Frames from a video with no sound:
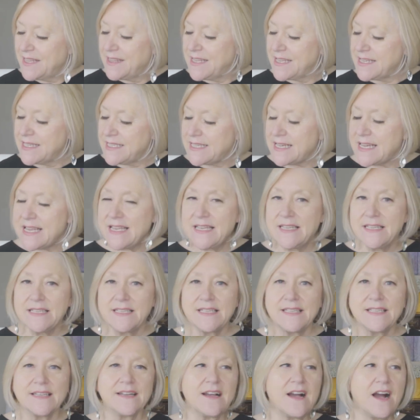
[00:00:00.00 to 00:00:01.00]
This
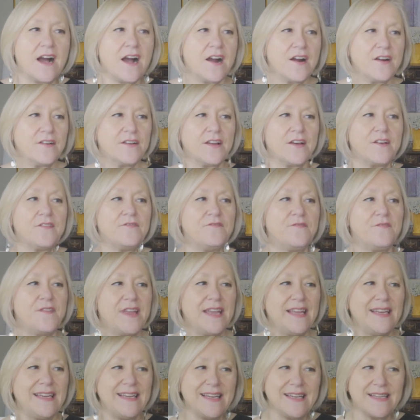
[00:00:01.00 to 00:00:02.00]
is the card of
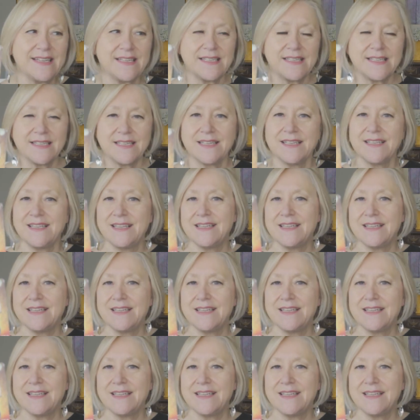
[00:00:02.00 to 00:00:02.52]
Venus.